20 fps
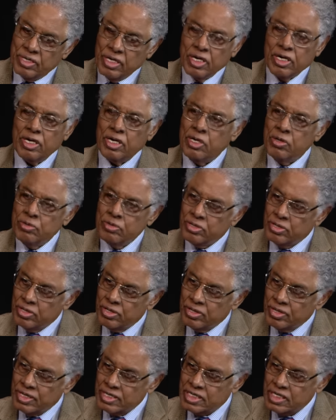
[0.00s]
did a
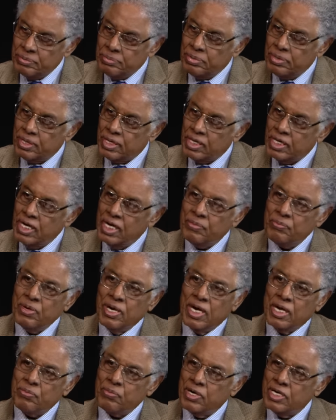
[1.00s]
U-turn, as he put it. It,
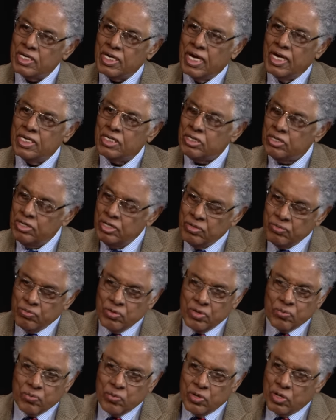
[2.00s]
it went, it turned,
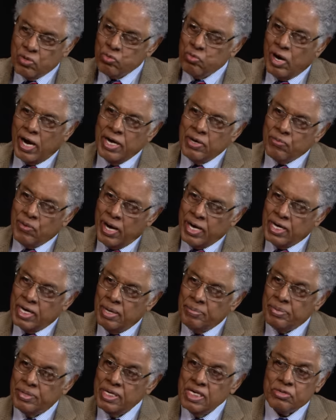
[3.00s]
went right, right
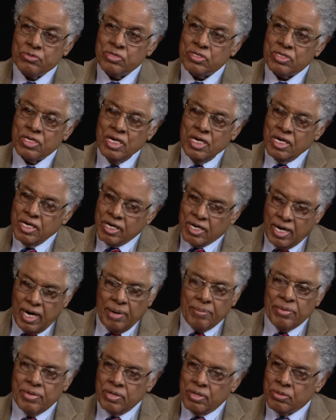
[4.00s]
up, and this was
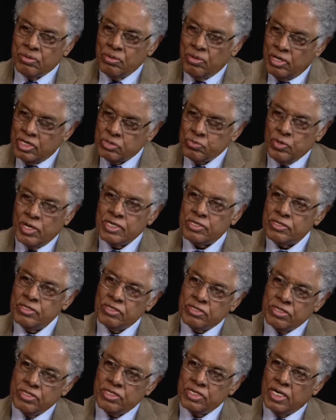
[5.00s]
common across
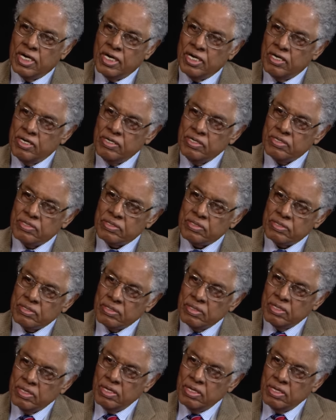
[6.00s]
Western societies.